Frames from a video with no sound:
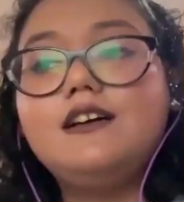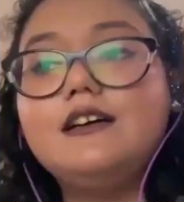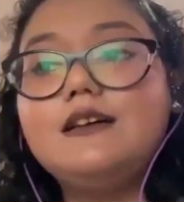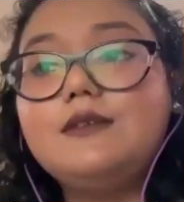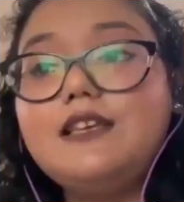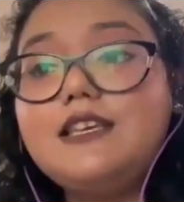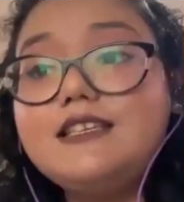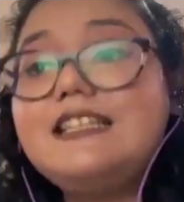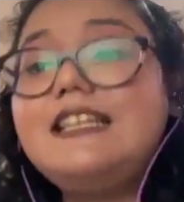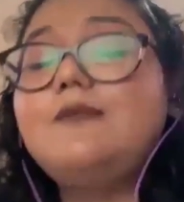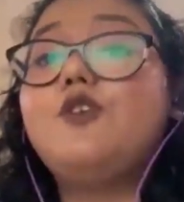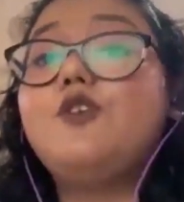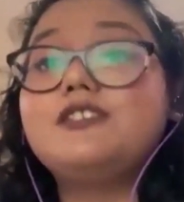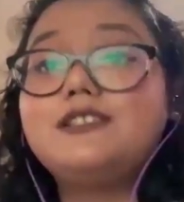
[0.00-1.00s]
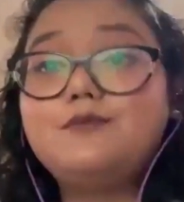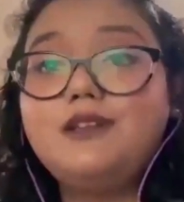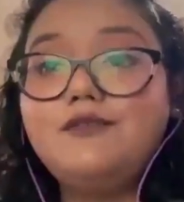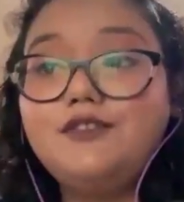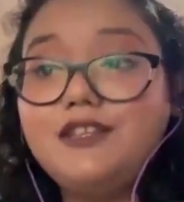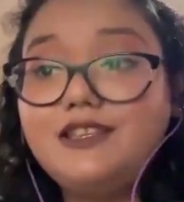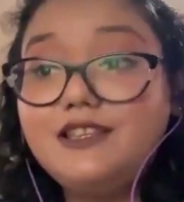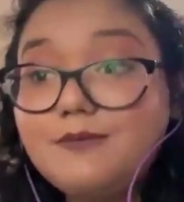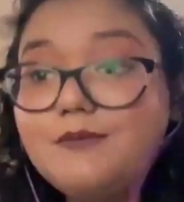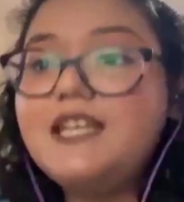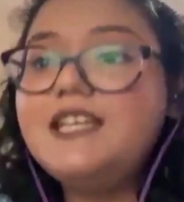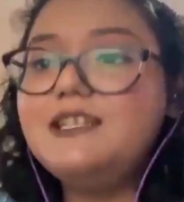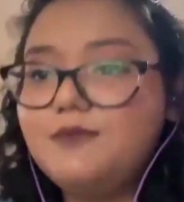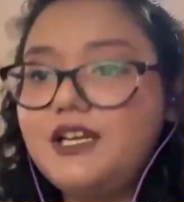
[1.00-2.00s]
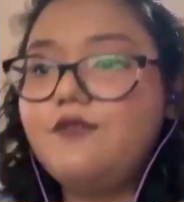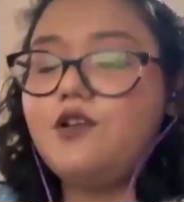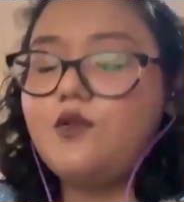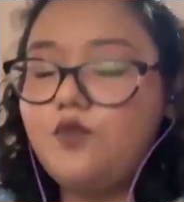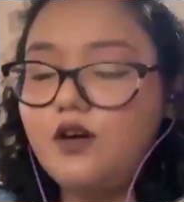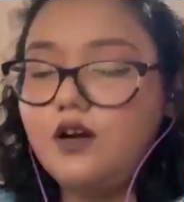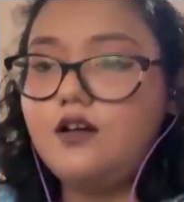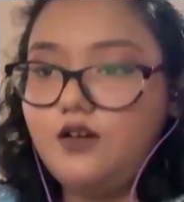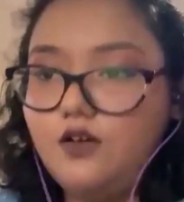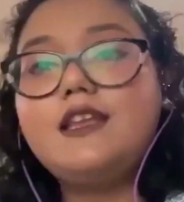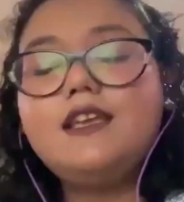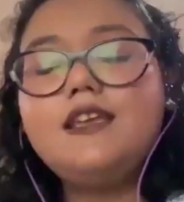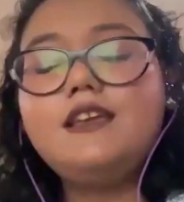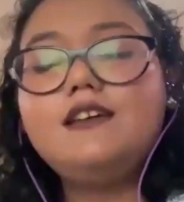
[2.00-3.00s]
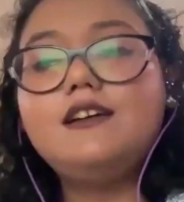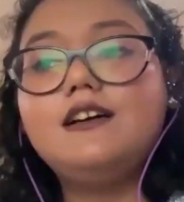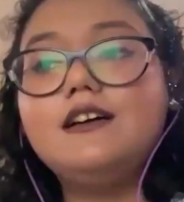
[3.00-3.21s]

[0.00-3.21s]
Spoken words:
So, and that is very